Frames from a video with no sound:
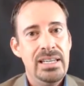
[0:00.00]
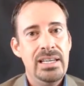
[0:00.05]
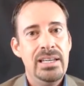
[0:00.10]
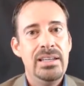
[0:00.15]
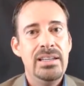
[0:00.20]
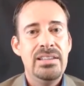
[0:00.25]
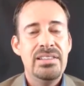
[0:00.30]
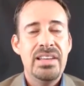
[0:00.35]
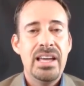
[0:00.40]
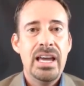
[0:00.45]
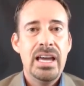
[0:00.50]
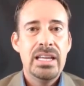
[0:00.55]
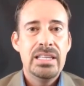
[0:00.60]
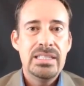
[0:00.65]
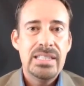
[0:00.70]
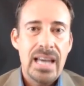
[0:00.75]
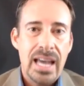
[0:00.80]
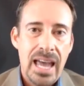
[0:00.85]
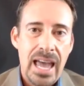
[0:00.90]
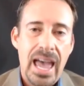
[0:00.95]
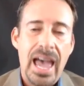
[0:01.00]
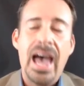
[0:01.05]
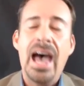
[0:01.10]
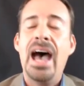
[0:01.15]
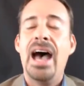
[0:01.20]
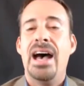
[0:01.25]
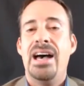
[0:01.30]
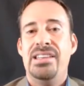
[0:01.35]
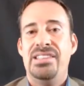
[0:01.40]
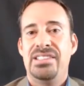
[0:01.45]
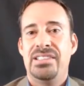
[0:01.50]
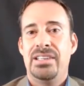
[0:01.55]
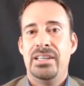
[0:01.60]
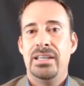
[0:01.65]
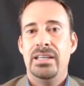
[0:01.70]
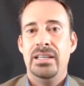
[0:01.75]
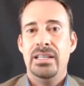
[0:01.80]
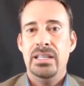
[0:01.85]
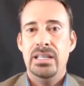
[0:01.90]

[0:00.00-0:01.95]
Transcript: is to ask